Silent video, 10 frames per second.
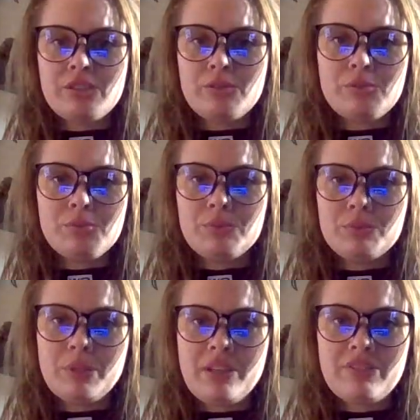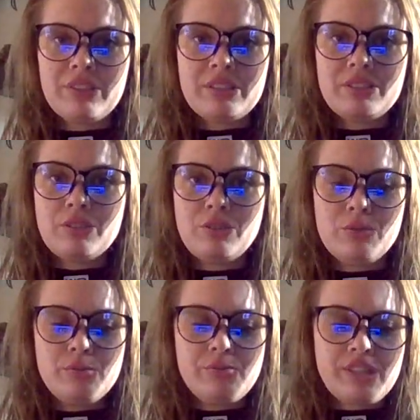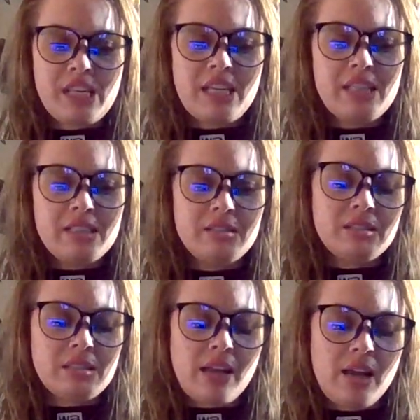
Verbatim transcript: to whatever this new thing is,